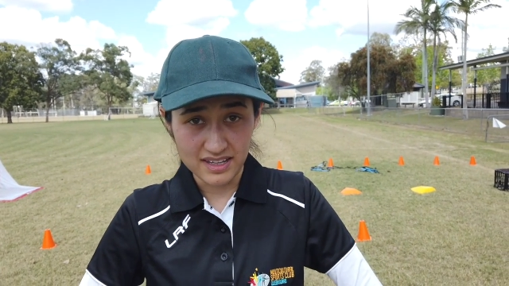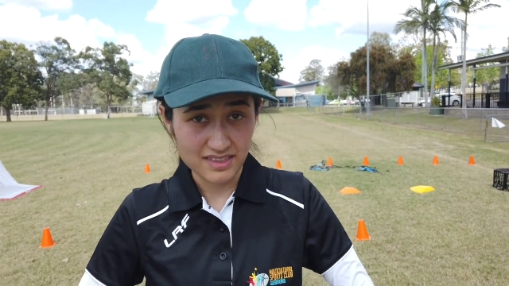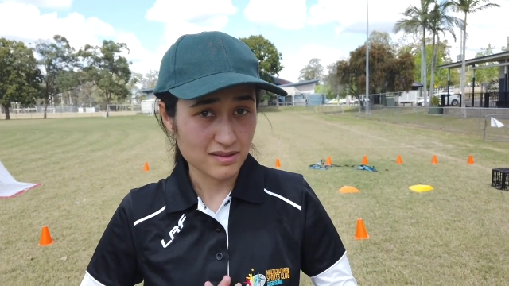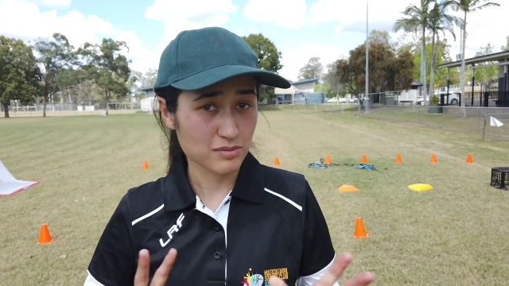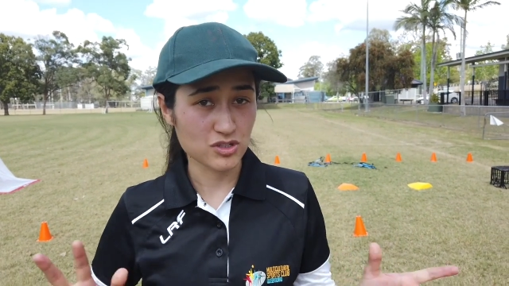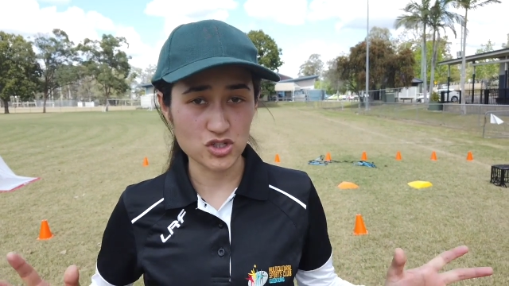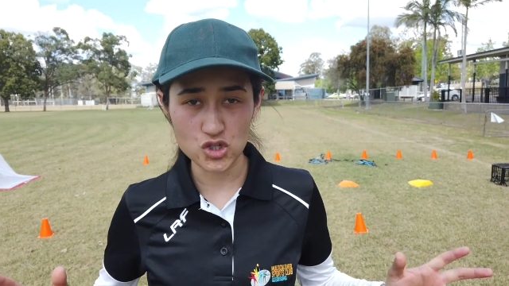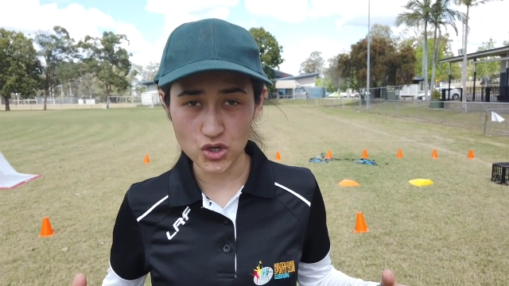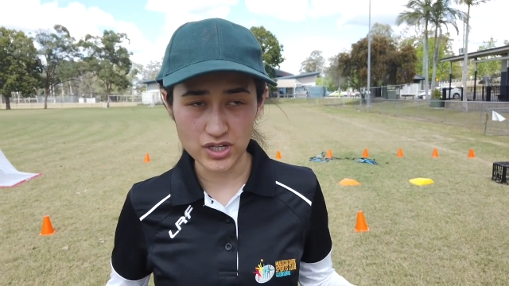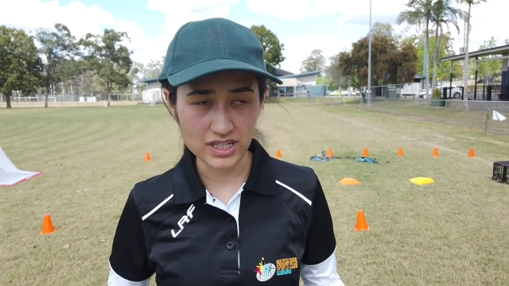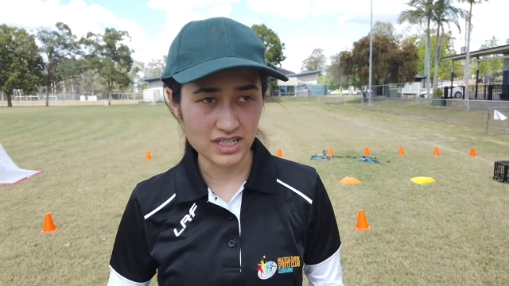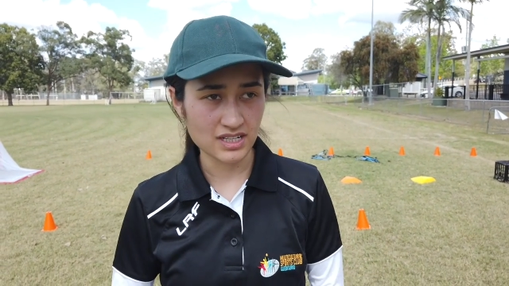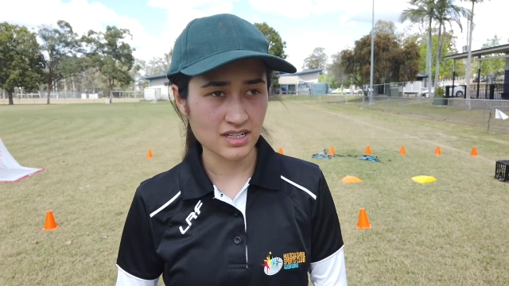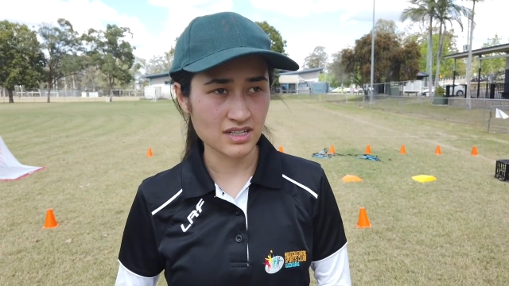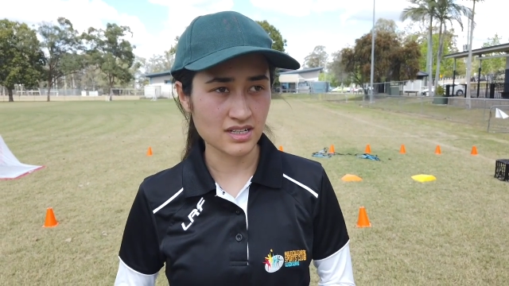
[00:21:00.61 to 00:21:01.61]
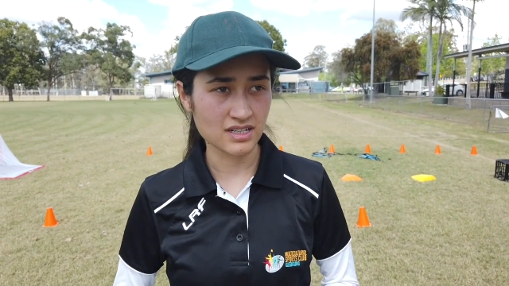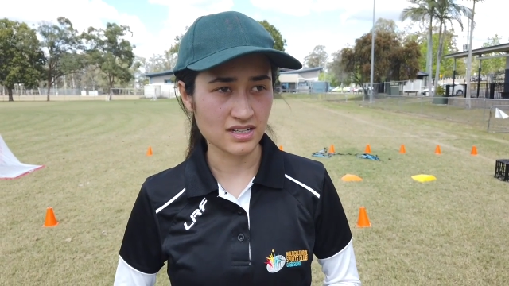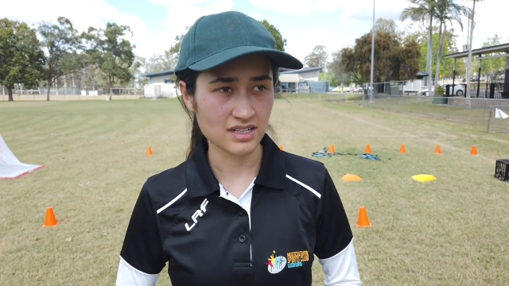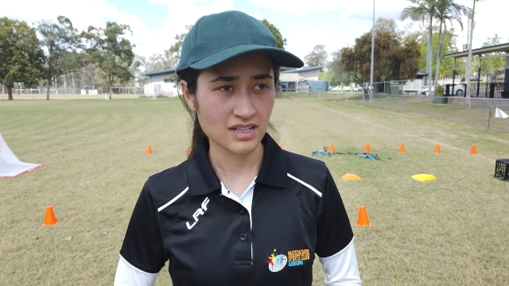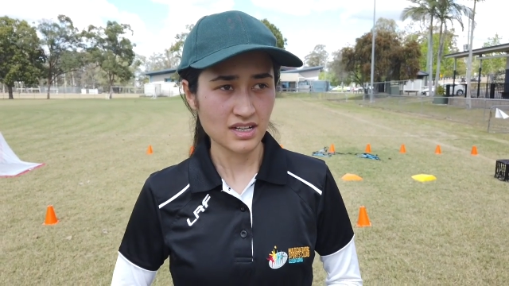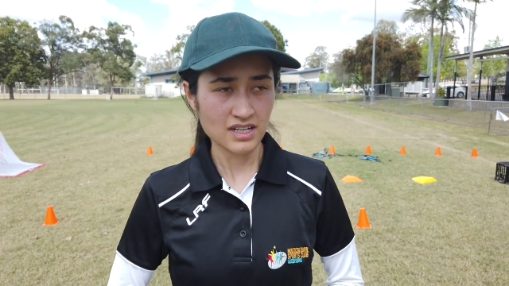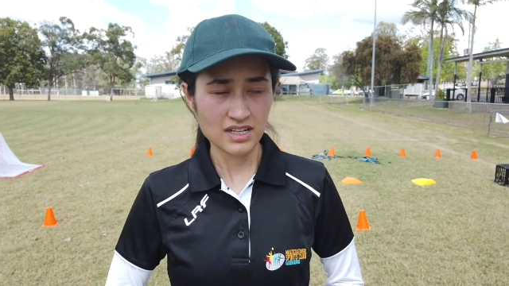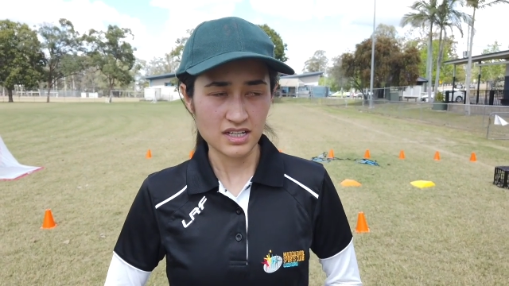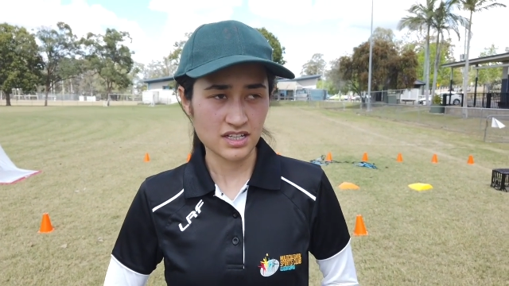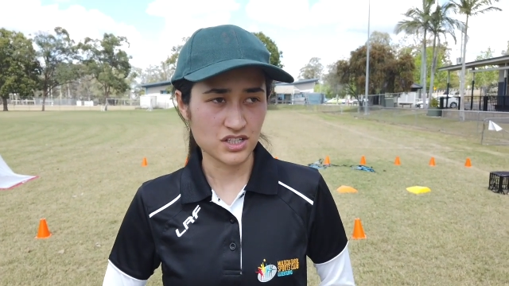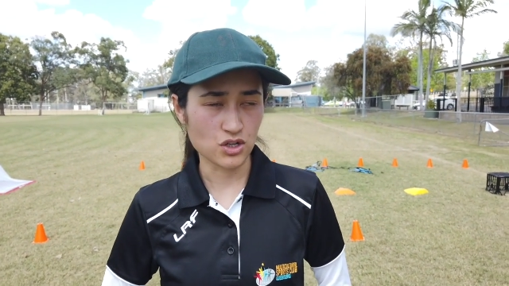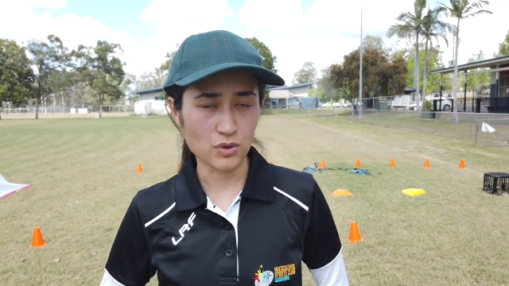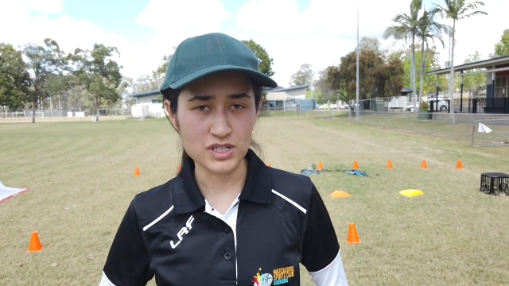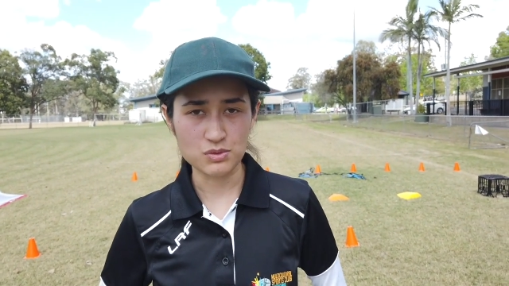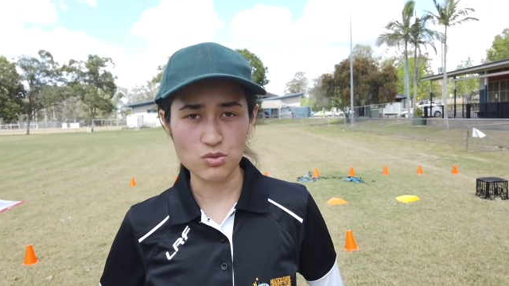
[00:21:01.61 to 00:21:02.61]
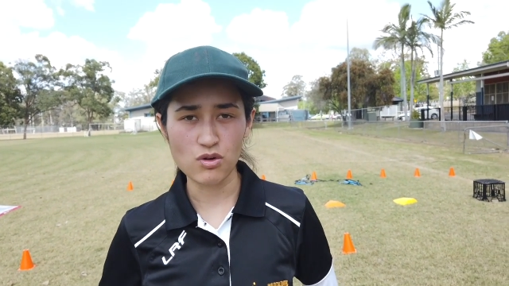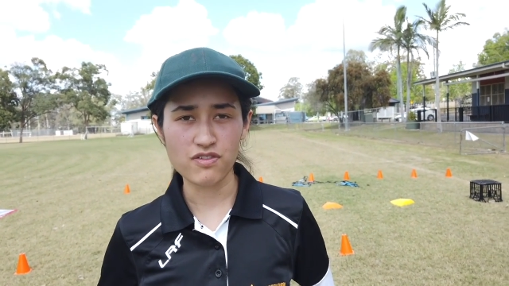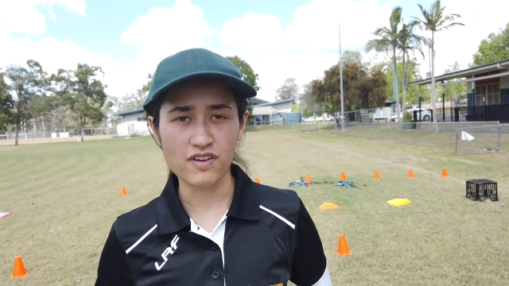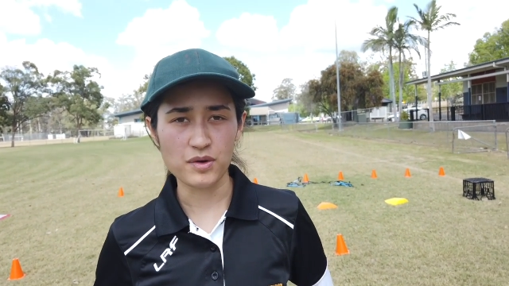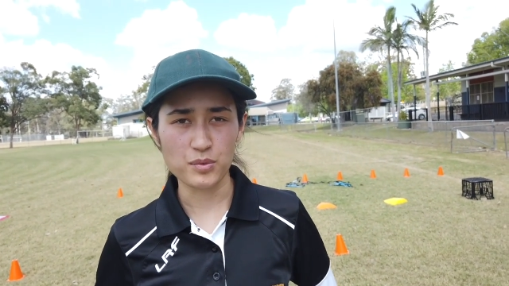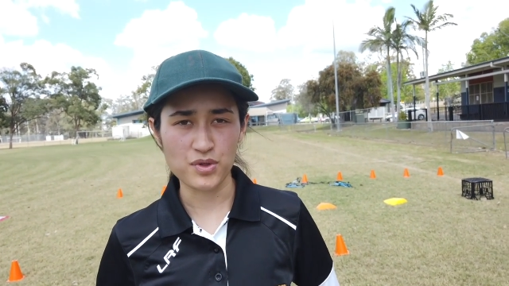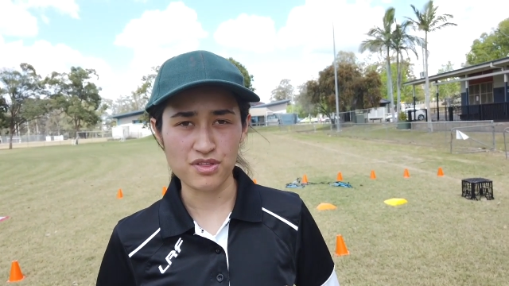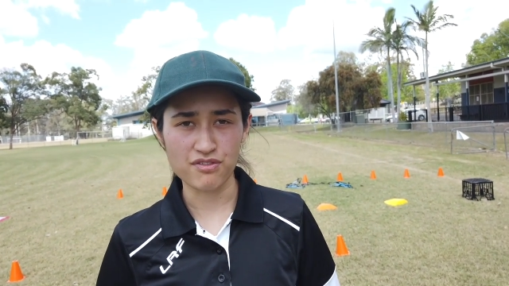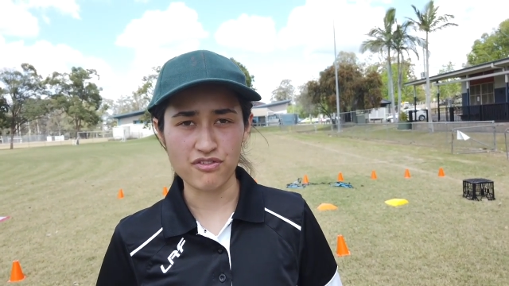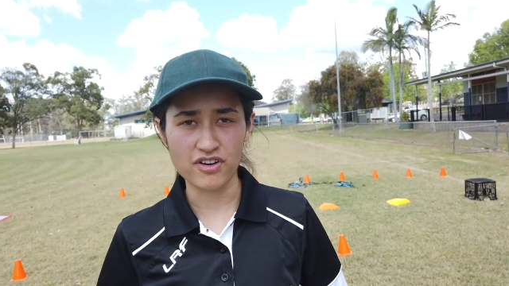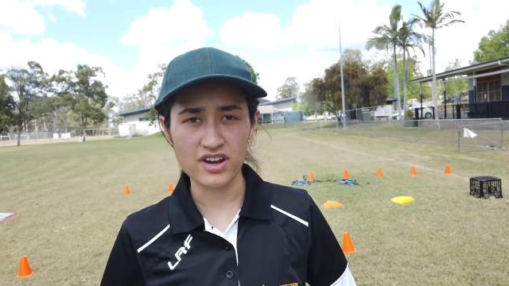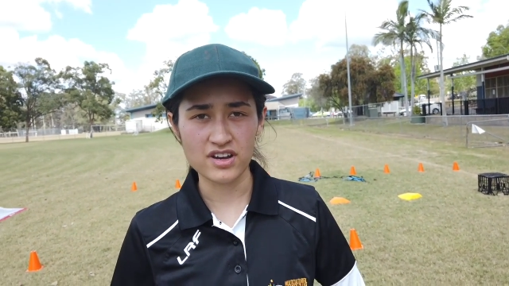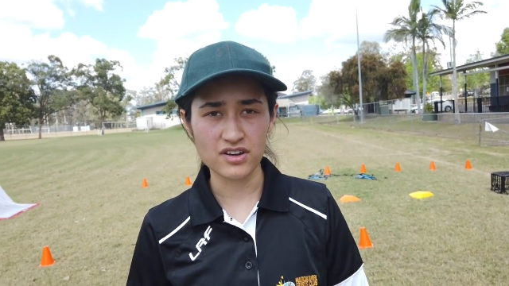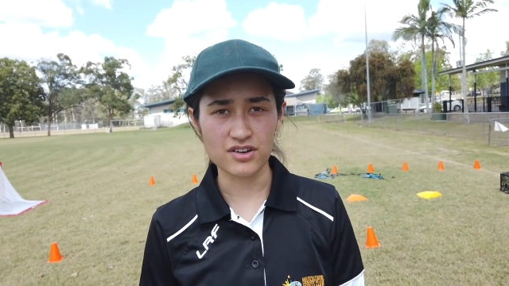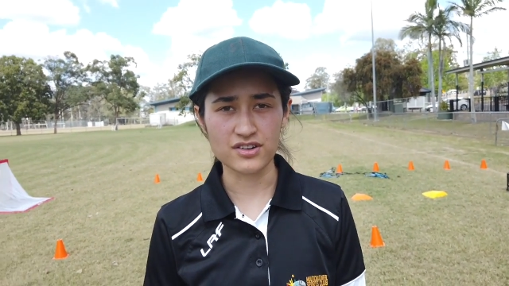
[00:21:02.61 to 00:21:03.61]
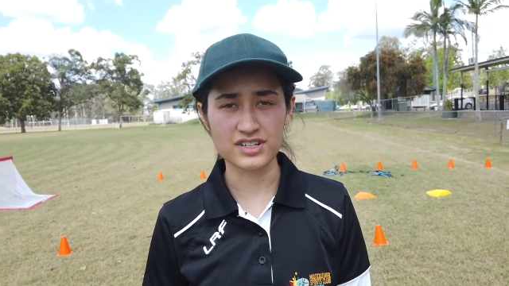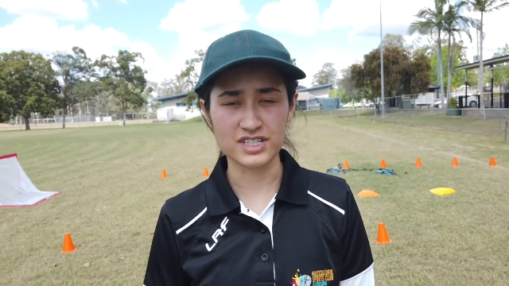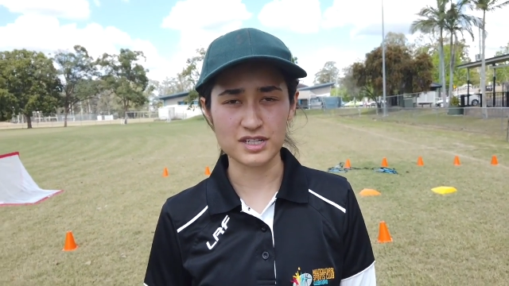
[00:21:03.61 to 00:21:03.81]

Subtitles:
get them to join in. It's always more fun with a friend or